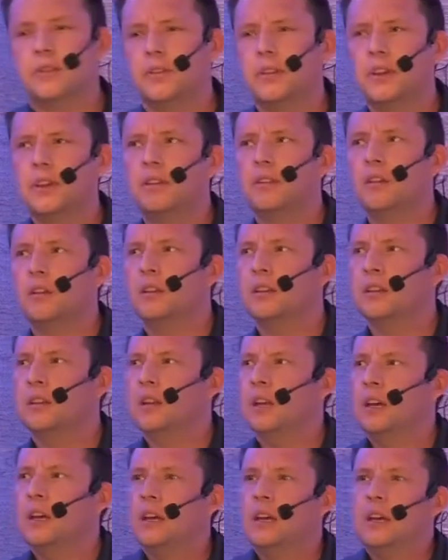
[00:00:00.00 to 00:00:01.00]
I think
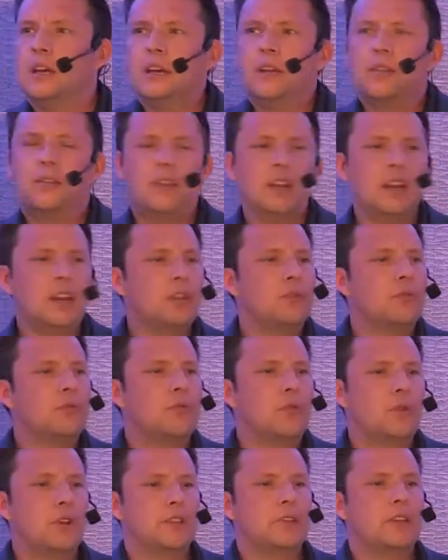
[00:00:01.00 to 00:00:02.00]
30 or
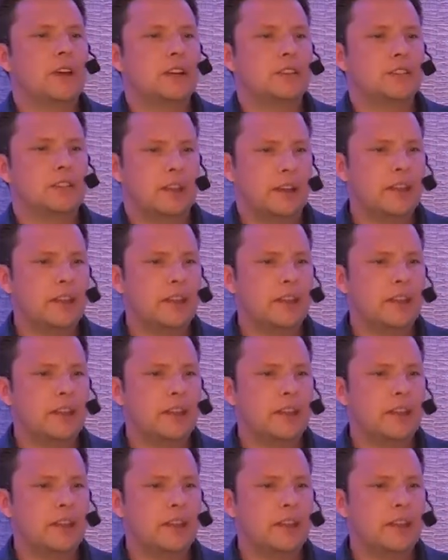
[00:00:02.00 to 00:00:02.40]
40,000.